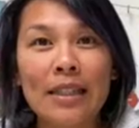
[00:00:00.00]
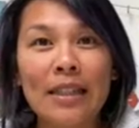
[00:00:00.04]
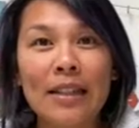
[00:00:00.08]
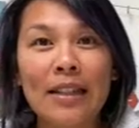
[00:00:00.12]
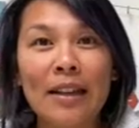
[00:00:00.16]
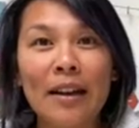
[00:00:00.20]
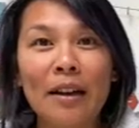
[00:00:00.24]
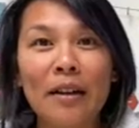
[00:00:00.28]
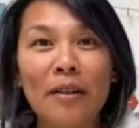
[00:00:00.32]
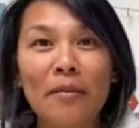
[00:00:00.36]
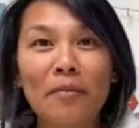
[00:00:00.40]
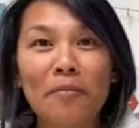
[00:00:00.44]

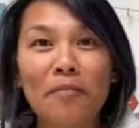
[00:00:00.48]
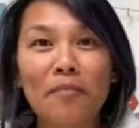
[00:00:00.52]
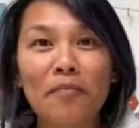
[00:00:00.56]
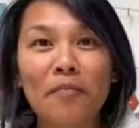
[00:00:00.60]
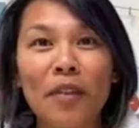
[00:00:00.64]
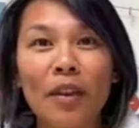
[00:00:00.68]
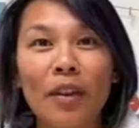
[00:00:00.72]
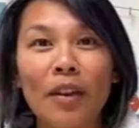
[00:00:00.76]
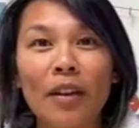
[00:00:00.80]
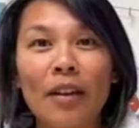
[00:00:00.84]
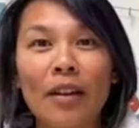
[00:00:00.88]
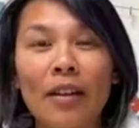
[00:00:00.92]
Um,
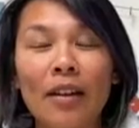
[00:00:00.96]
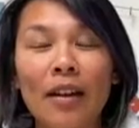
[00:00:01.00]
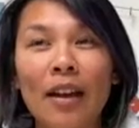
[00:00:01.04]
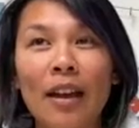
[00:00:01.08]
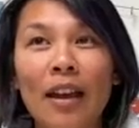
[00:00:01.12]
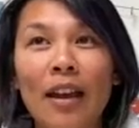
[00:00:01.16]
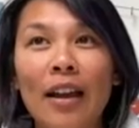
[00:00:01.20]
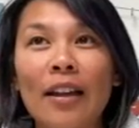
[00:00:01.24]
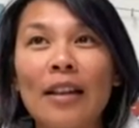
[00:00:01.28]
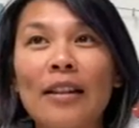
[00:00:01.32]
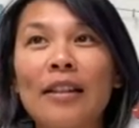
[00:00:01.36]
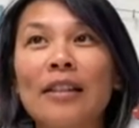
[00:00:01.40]

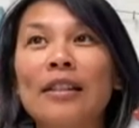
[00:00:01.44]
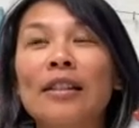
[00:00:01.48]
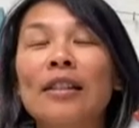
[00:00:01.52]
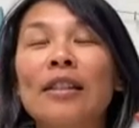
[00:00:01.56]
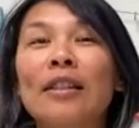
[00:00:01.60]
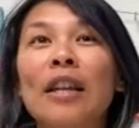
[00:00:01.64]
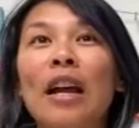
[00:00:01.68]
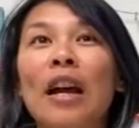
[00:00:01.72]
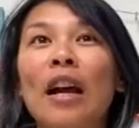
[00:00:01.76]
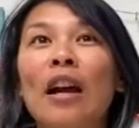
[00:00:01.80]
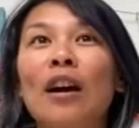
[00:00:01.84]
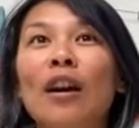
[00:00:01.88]
and
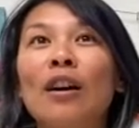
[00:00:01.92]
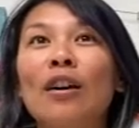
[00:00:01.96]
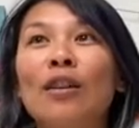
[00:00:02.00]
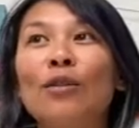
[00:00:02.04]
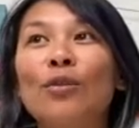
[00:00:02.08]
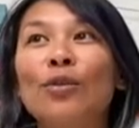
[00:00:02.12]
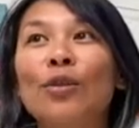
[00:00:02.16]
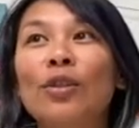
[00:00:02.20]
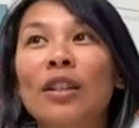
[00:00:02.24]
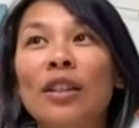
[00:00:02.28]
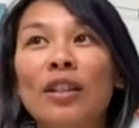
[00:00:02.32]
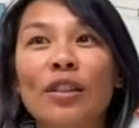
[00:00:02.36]
now,
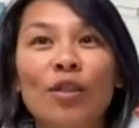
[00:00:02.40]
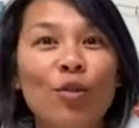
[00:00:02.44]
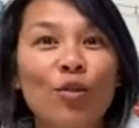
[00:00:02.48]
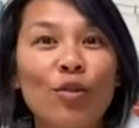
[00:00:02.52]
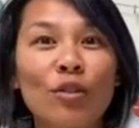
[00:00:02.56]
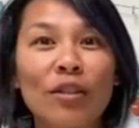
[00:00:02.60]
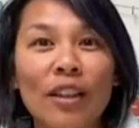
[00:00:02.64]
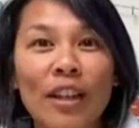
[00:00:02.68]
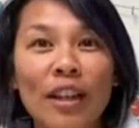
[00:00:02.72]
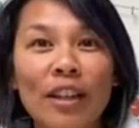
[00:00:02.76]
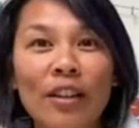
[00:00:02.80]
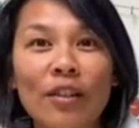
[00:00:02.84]
six
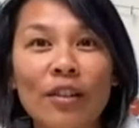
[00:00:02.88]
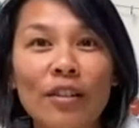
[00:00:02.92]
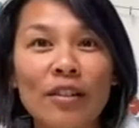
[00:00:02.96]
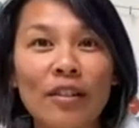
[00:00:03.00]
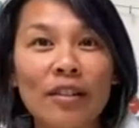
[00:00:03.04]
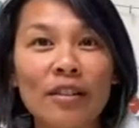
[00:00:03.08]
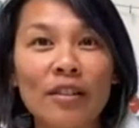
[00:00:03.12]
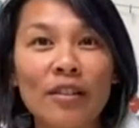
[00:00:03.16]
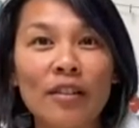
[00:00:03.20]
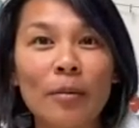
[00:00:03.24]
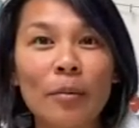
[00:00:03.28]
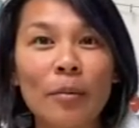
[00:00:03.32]
years
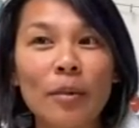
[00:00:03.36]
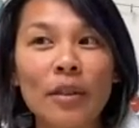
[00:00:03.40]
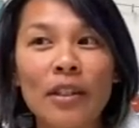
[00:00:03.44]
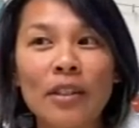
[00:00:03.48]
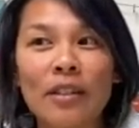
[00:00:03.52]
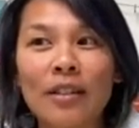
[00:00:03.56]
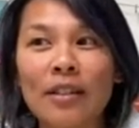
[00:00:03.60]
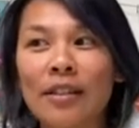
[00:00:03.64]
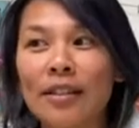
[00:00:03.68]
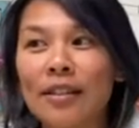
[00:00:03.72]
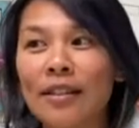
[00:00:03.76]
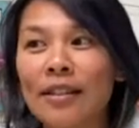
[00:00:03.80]
later, the
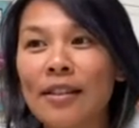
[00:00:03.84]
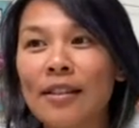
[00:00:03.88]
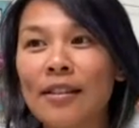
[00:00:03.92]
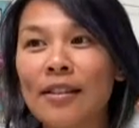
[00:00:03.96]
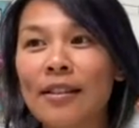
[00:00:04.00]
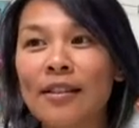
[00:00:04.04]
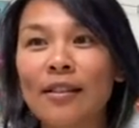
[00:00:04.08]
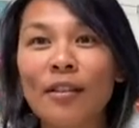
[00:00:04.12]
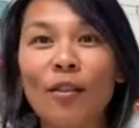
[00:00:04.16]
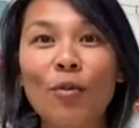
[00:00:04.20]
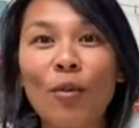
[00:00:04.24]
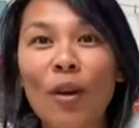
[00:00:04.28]
business is
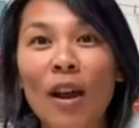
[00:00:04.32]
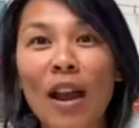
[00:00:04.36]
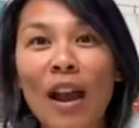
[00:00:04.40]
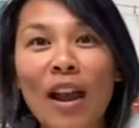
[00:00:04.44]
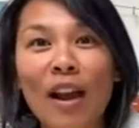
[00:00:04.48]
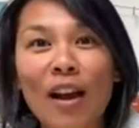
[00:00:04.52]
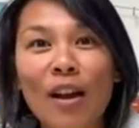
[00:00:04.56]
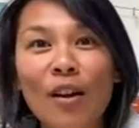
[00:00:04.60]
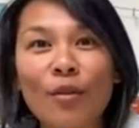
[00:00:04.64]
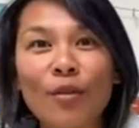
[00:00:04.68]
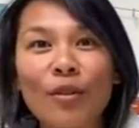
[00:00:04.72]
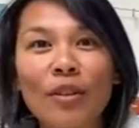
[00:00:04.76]
still
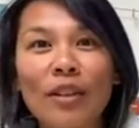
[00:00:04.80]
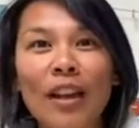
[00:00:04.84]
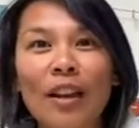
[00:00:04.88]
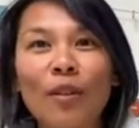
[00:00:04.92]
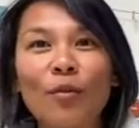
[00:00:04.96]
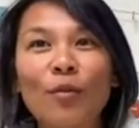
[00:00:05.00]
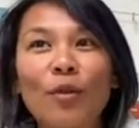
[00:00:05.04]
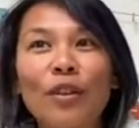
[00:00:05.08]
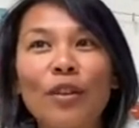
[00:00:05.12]
around, and